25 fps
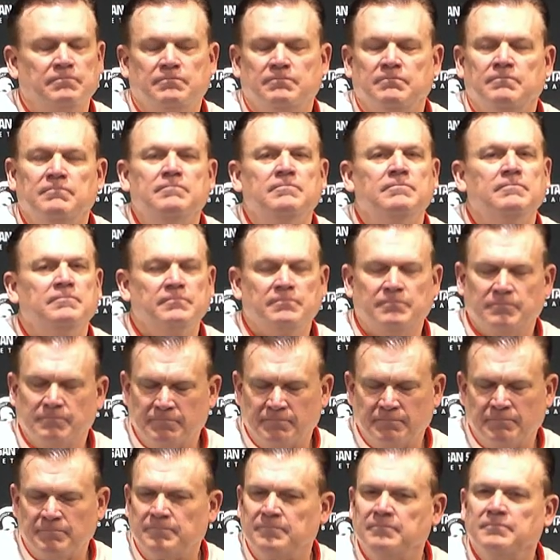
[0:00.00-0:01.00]
It is the
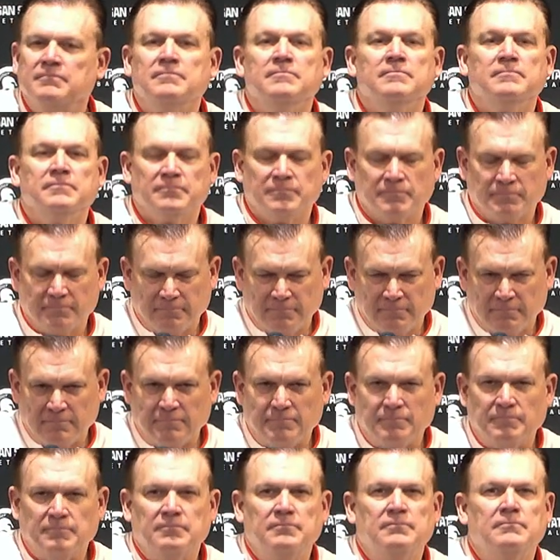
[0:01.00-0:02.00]
game.
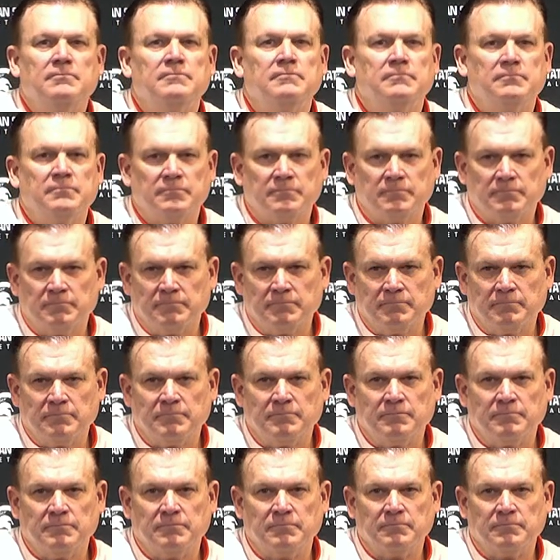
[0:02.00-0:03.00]
We can draw up X's and
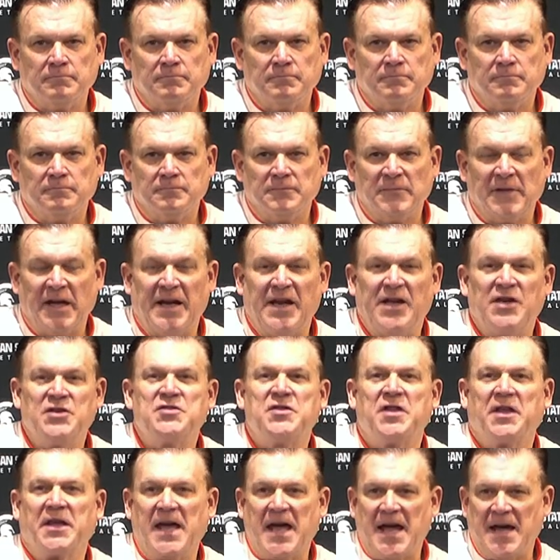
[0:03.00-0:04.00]
O's. You can all
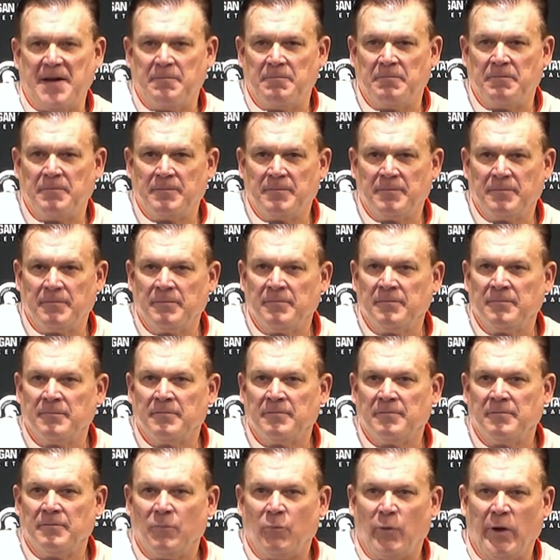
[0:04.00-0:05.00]
draw up an X and O to
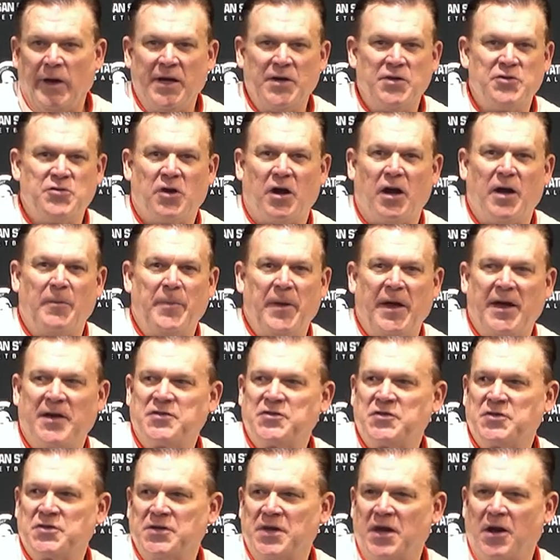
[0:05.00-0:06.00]
get Kofi a basket.
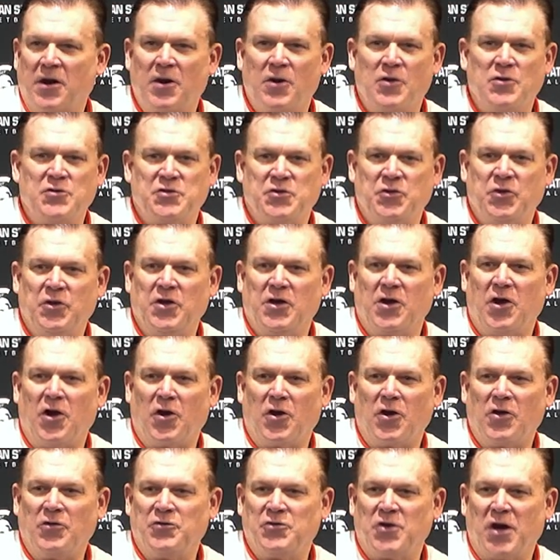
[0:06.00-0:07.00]

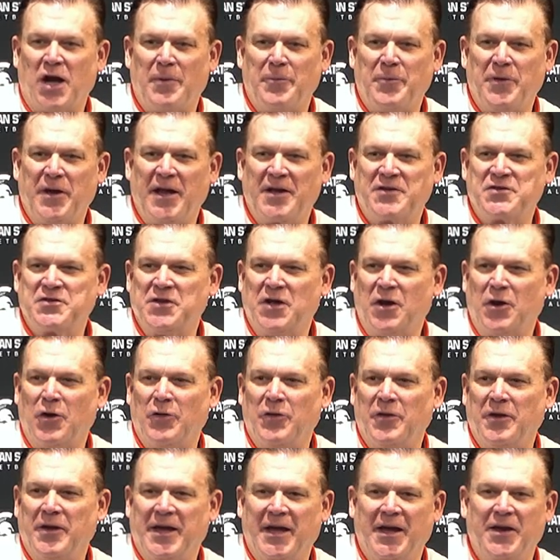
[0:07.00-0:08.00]
That's the truth.
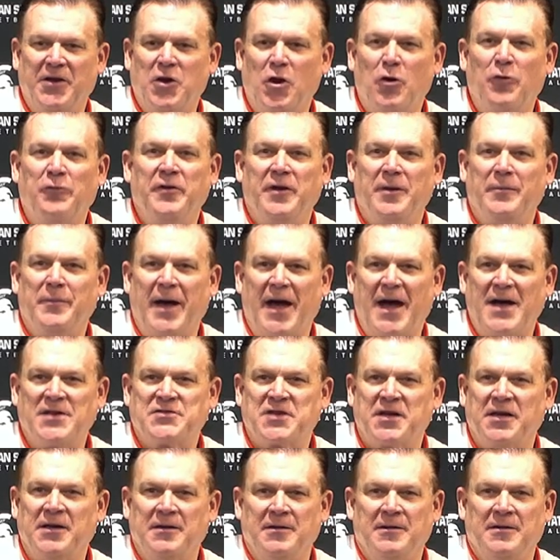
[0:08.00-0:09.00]
The
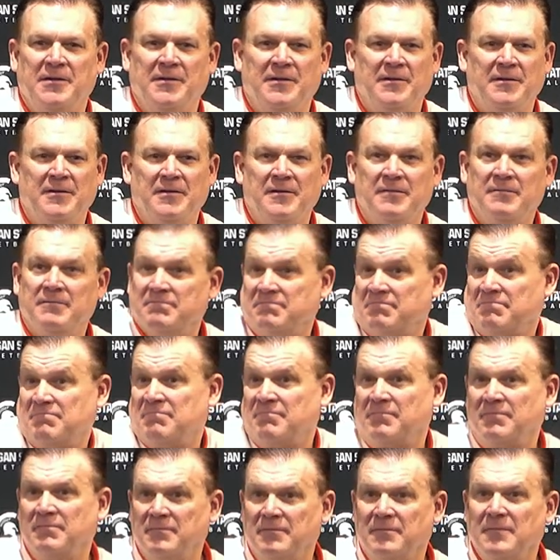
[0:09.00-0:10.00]

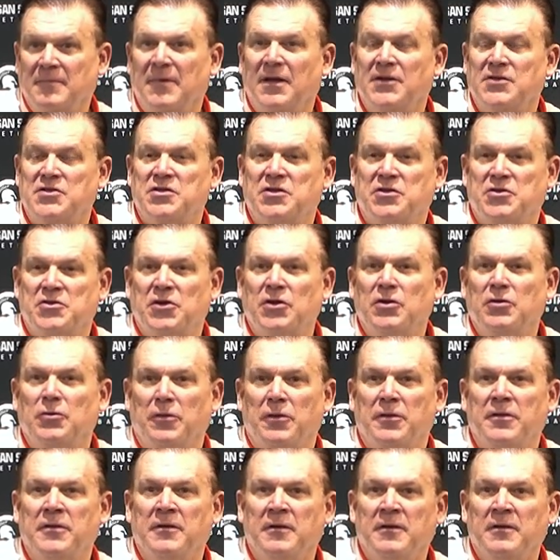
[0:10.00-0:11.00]
reality is
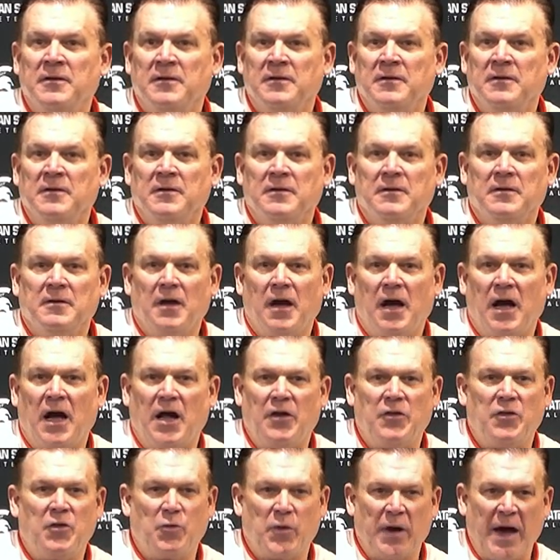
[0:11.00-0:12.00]
it's all about the other
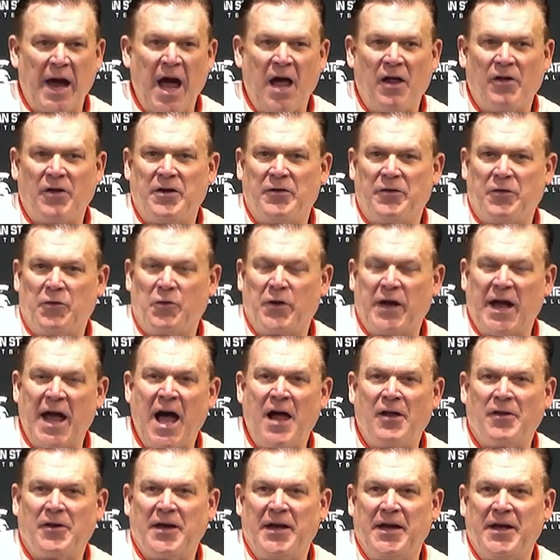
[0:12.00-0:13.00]
stuff, and they've got
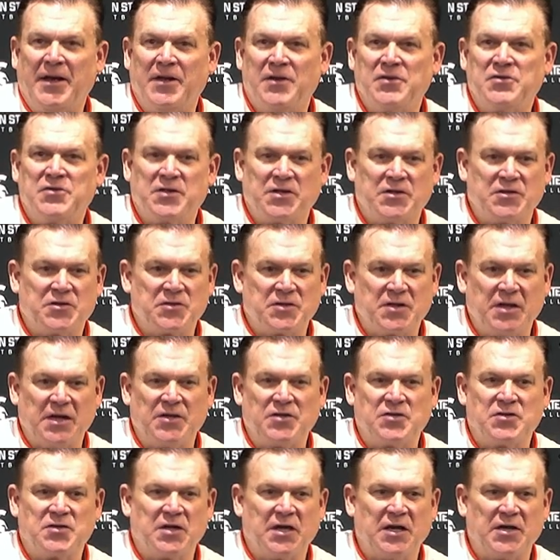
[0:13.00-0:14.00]
to want
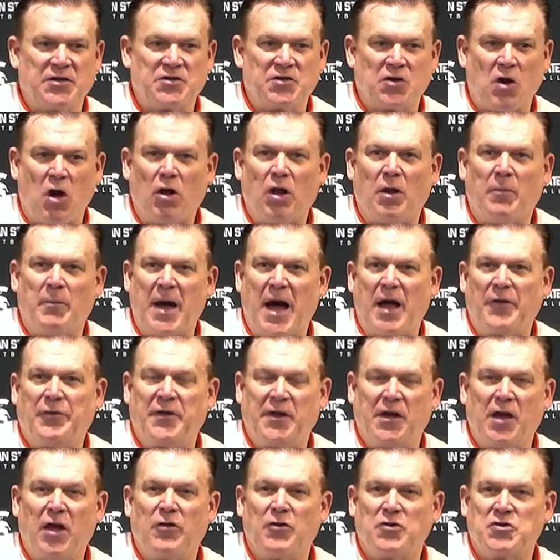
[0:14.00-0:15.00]
to fight and
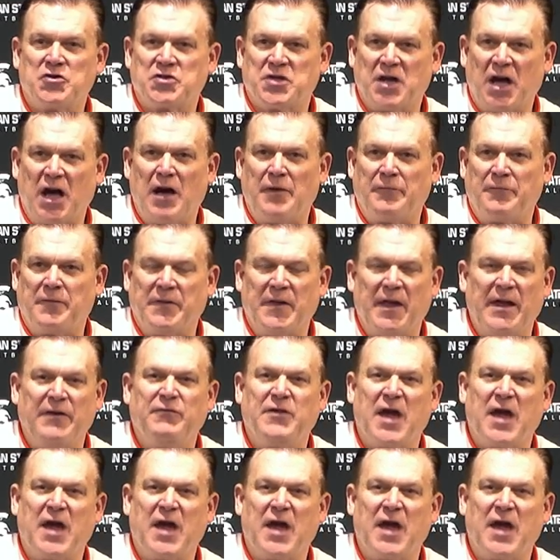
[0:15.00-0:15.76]
play for each other, and